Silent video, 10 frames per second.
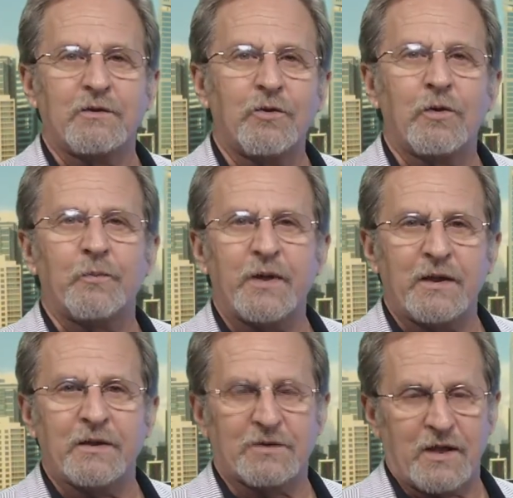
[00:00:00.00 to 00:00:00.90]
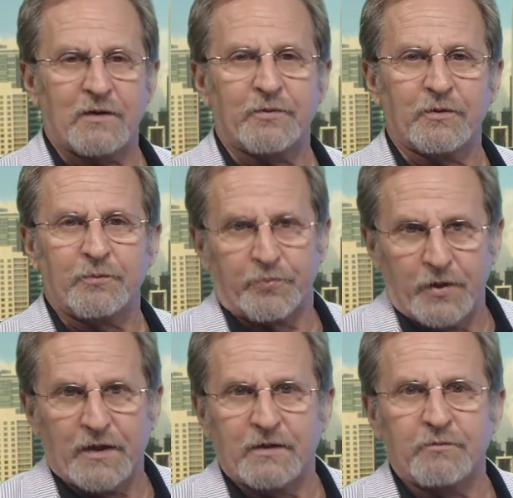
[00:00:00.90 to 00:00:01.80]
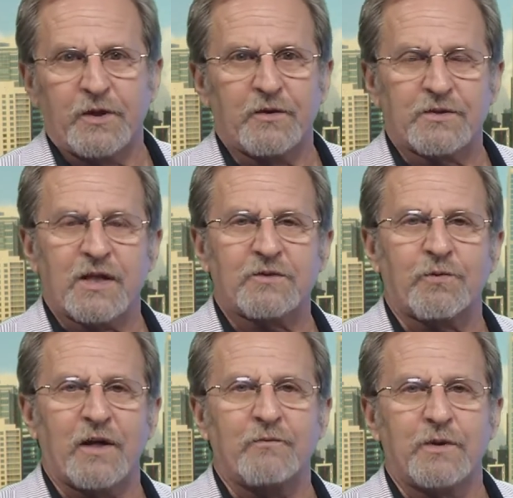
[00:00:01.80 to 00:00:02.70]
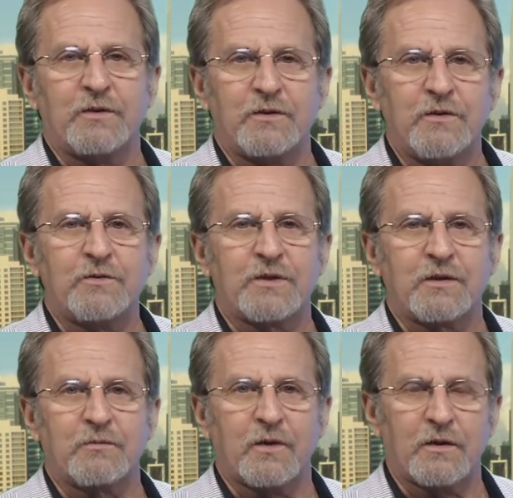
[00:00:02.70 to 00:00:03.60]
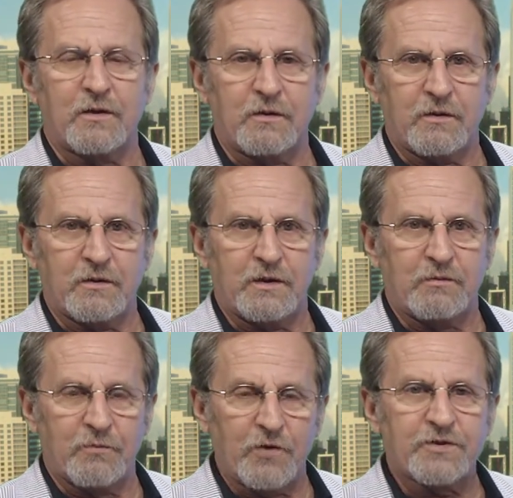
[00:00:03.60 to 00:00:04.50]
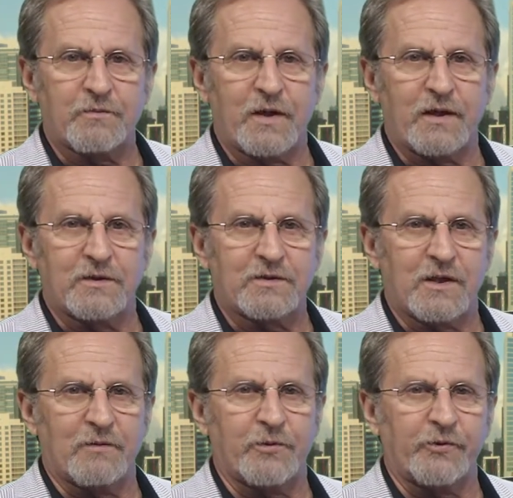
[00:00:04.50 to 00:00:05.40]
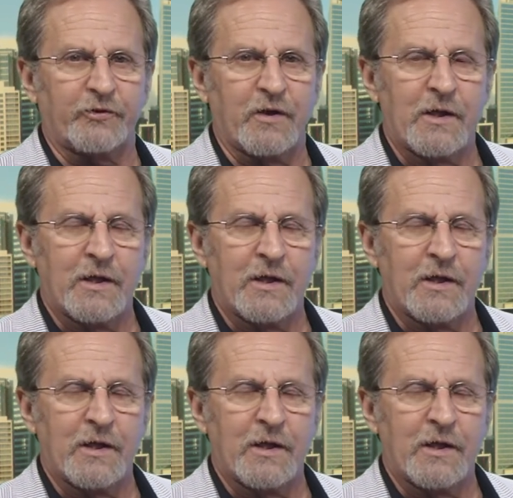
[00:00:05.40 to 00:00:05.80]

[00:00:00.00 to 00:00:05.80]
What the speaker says: European example Britain, because that's what I've been using in most of my examples.